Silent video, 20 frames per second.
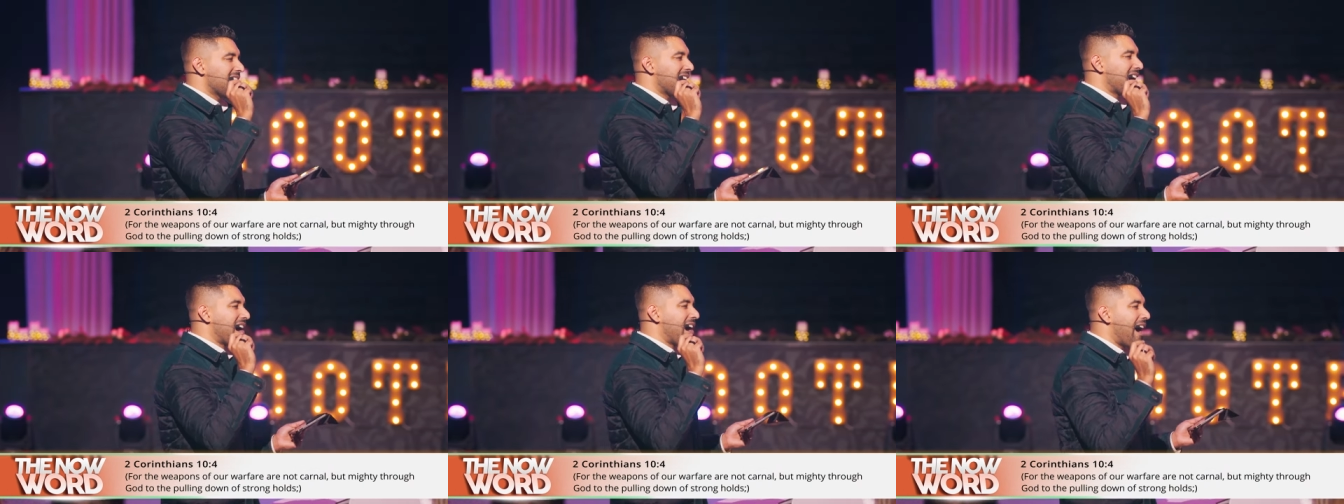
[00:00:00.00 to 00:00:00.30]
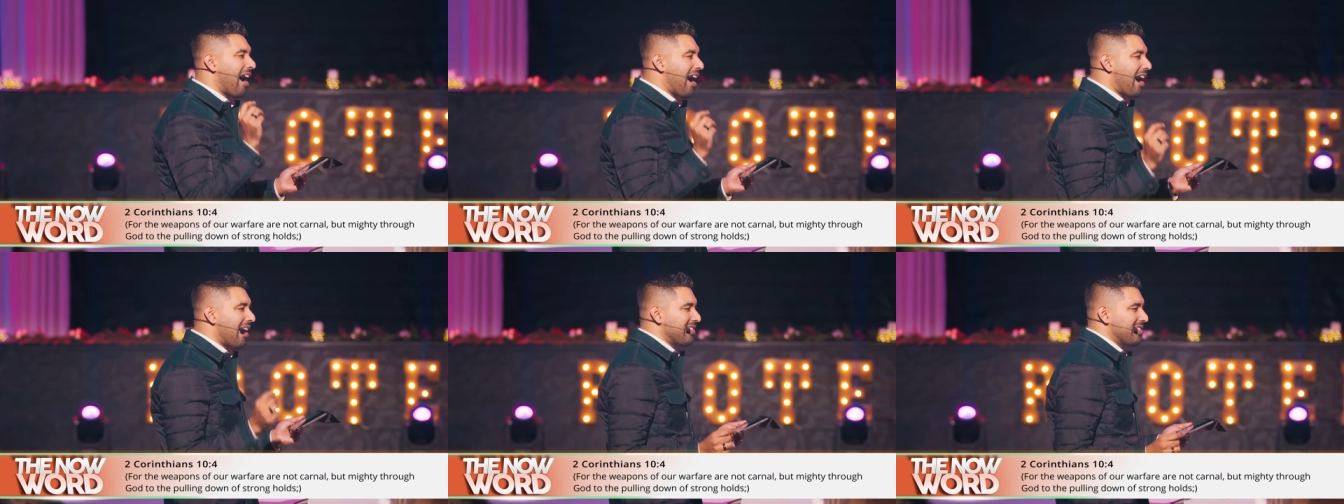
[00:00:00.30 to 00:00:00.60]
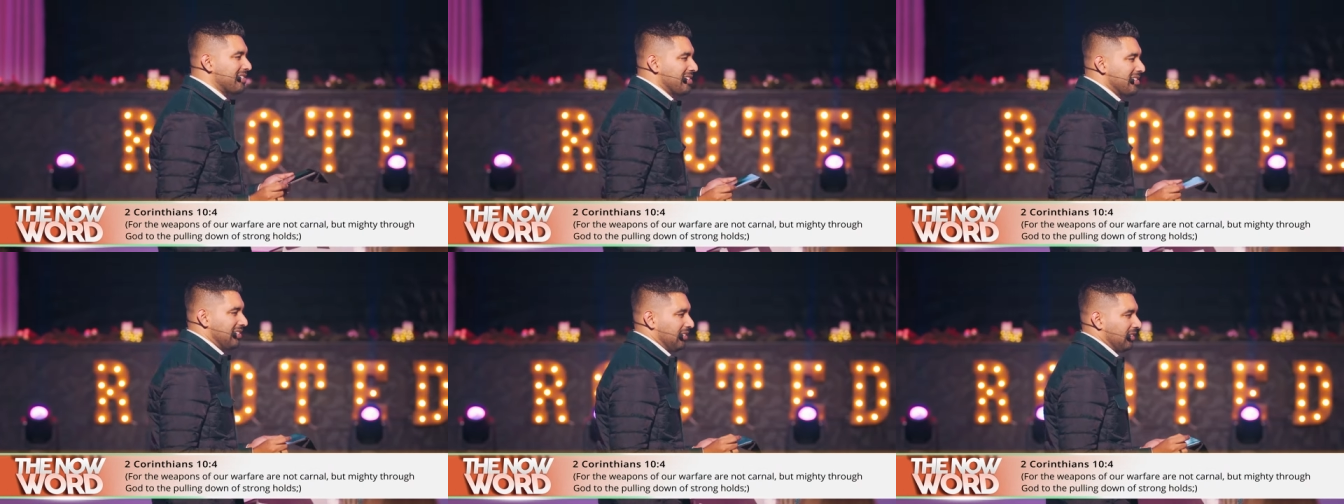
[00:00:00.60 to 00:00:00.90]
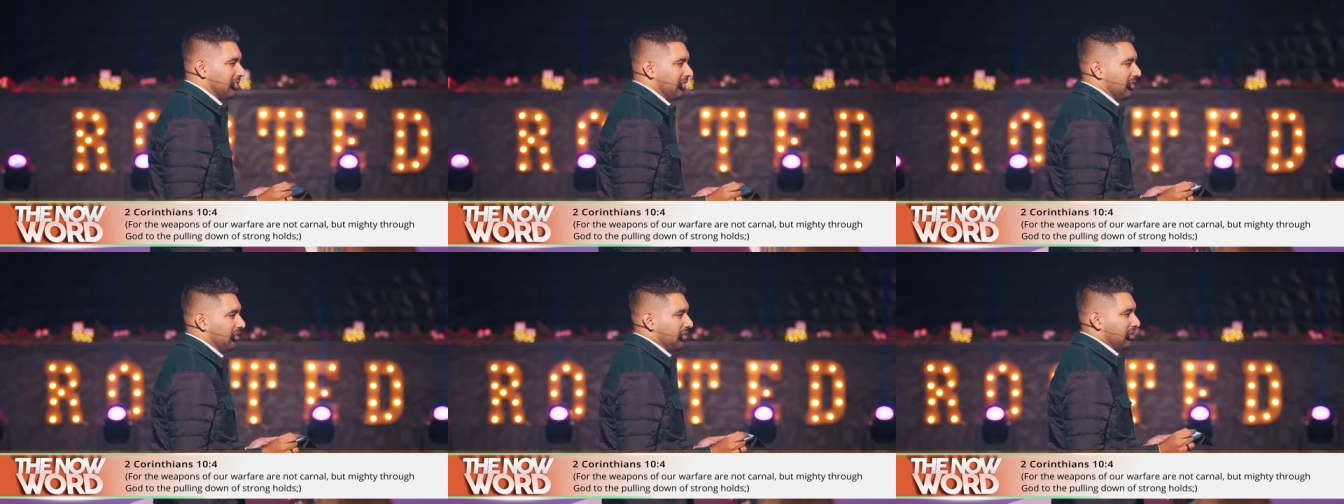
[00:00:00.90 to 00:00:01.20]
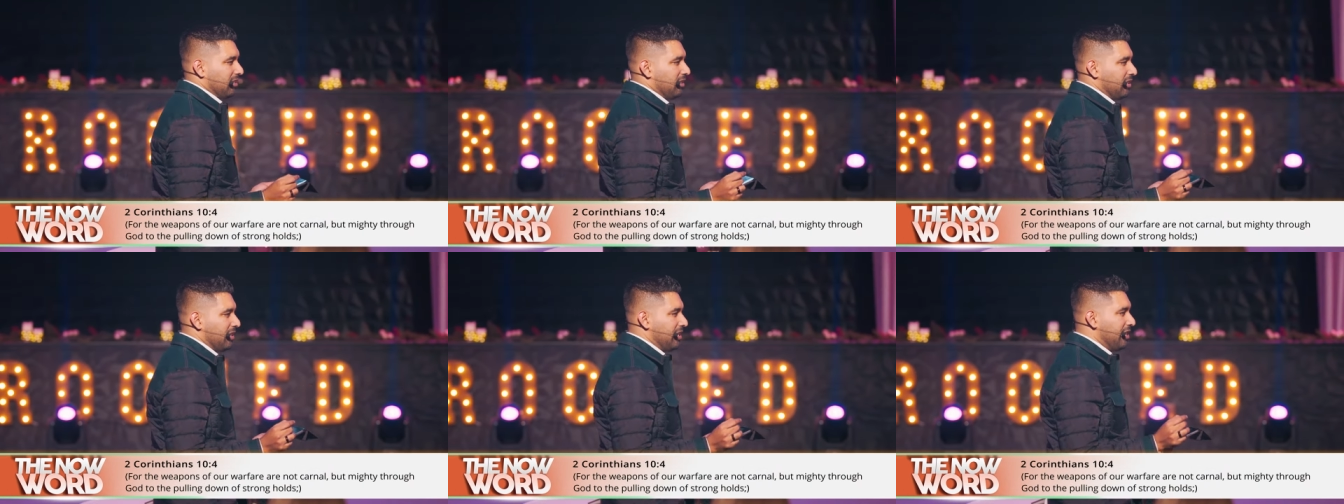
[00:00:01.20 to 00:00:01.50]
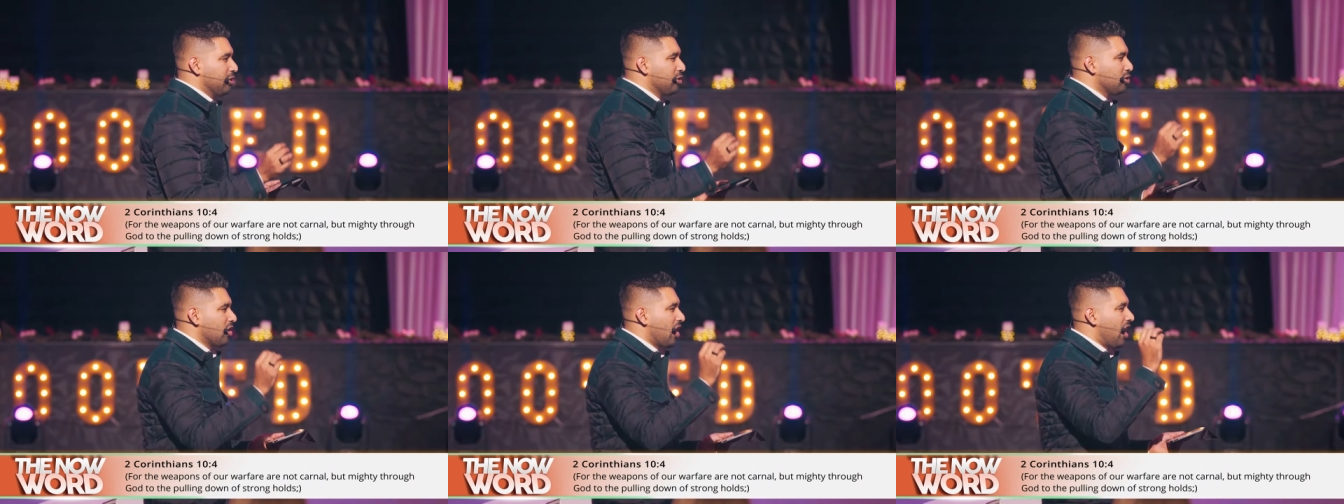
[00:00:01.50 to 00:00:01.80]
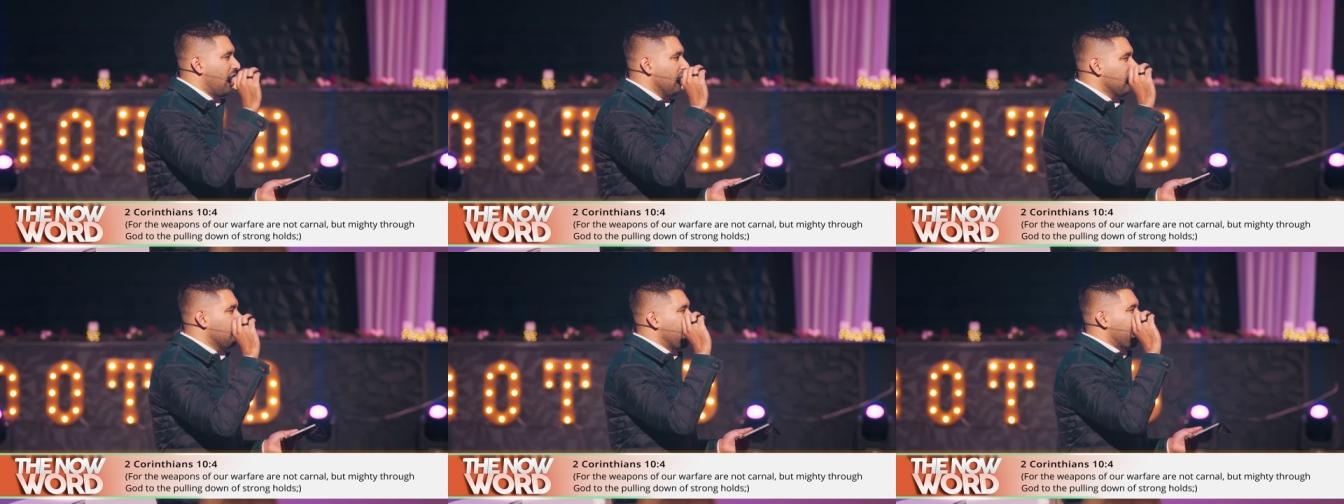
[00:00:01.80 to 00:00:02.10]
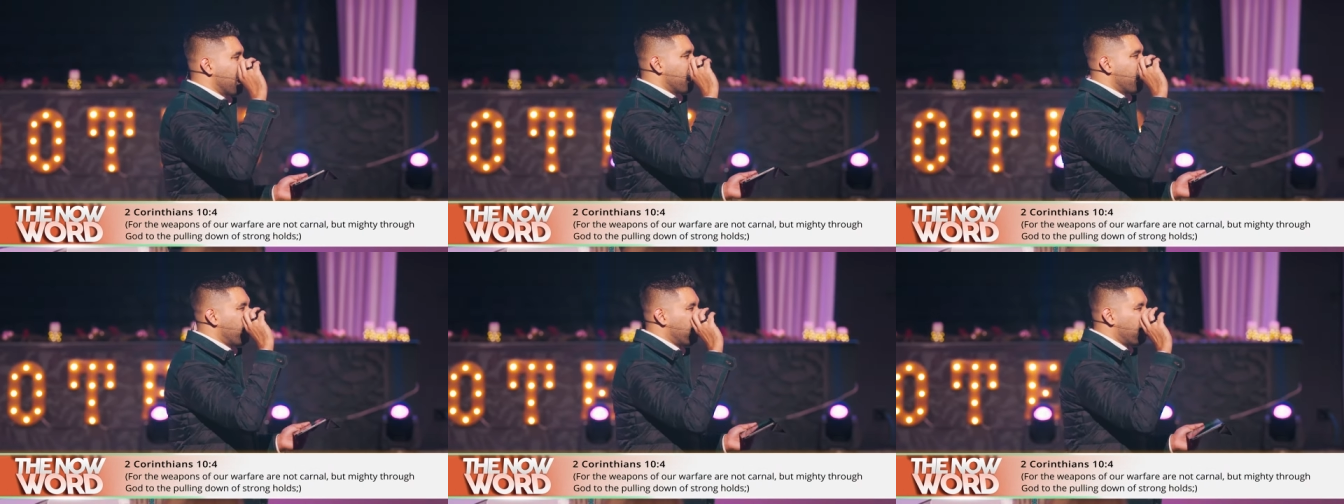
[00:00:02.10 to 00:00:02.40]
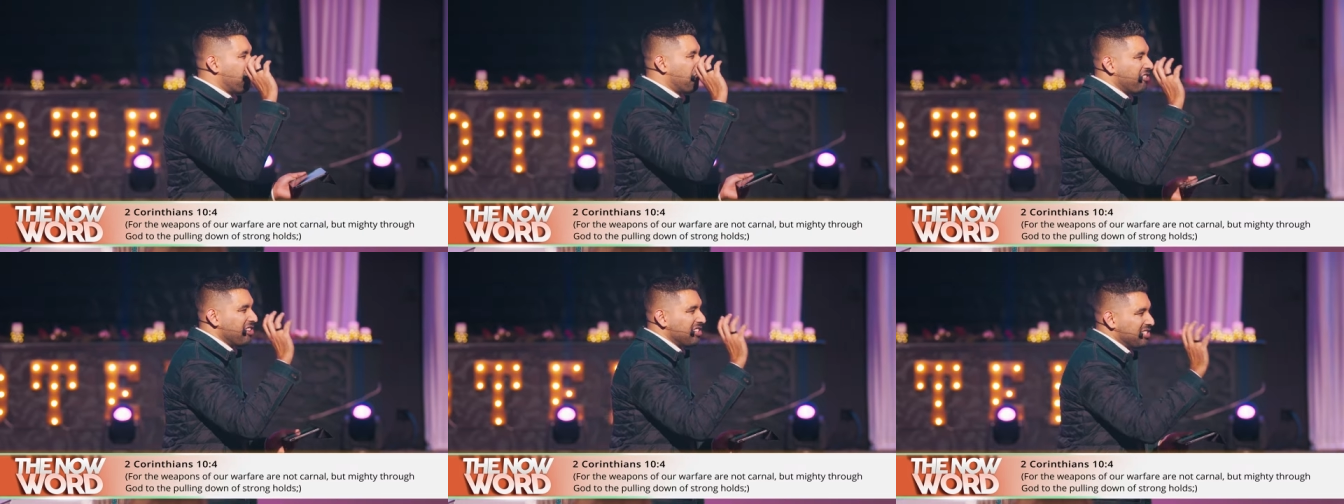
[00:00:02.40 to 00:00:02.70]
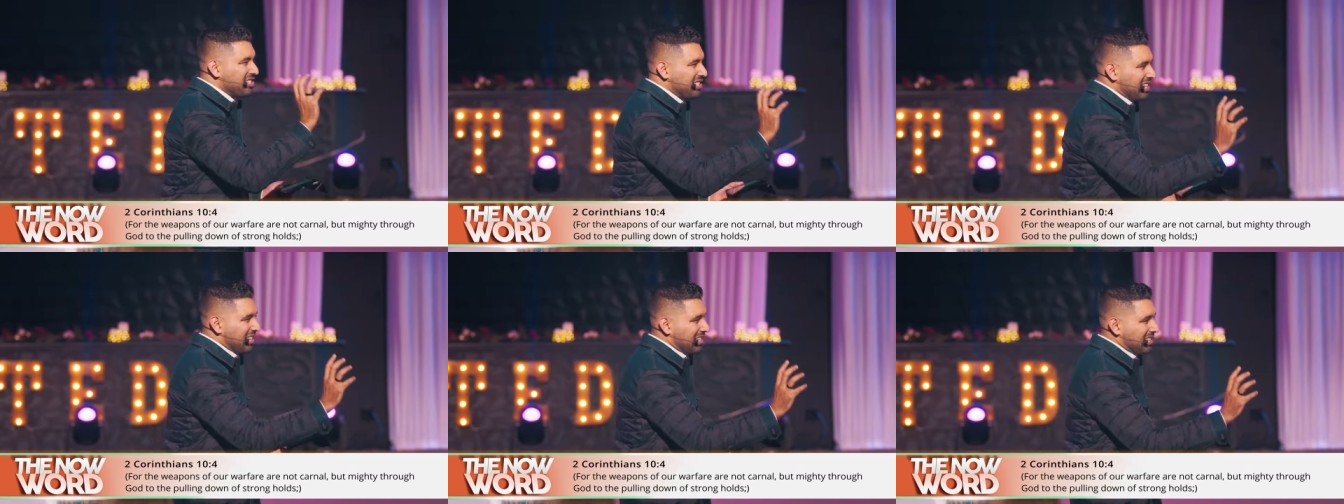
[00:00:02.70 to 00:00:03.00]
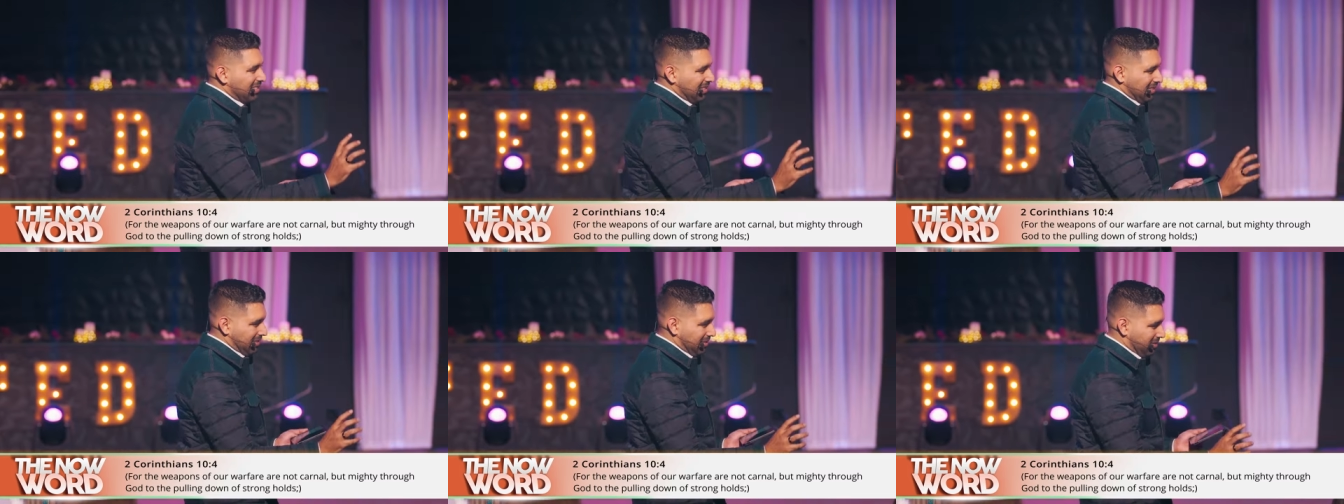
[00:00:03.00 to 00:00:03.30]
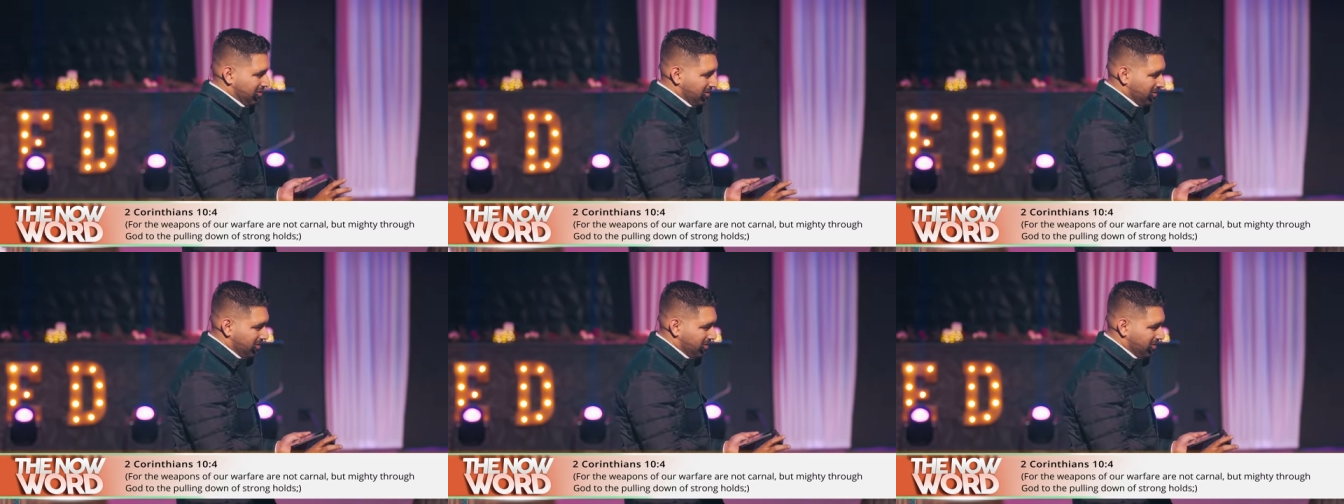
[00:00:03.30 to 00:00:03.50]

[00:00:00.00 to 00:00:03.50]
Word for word: carnal, is not physical.